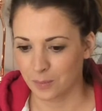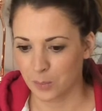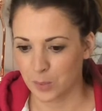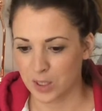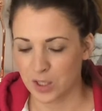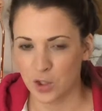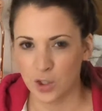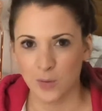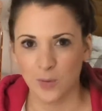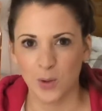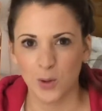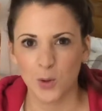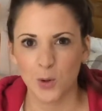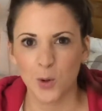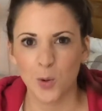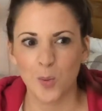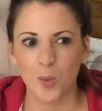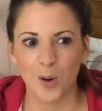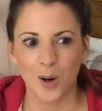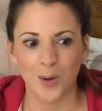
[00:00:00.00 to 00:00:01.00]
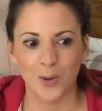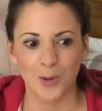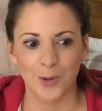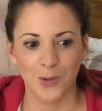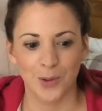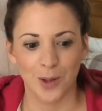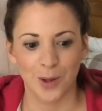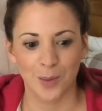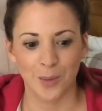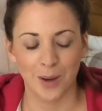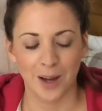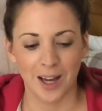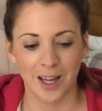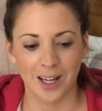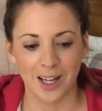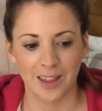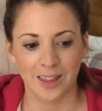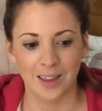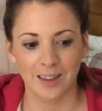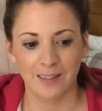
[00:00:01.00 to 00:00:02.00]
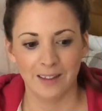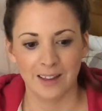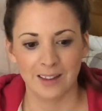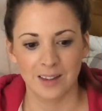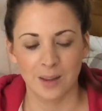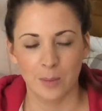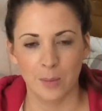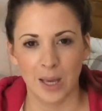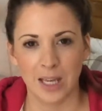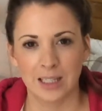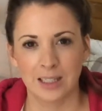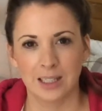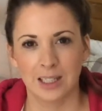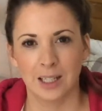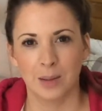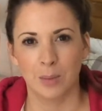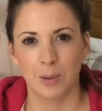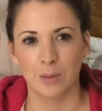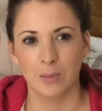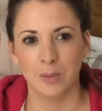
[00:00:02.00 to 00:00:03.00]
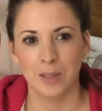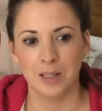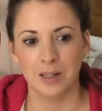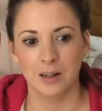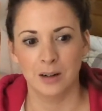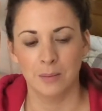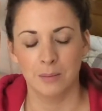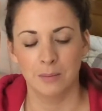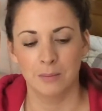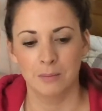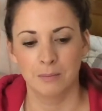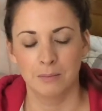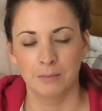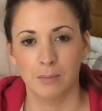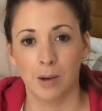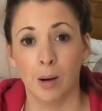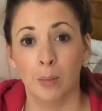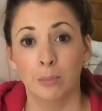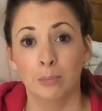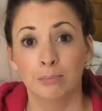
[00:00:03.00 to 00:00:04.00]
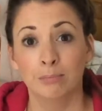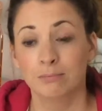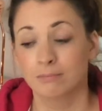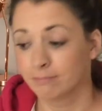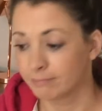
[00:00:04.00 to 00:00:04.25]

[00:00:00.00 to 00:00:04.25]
But you just feel so proud of them, and I think that's the best thing about being a mum.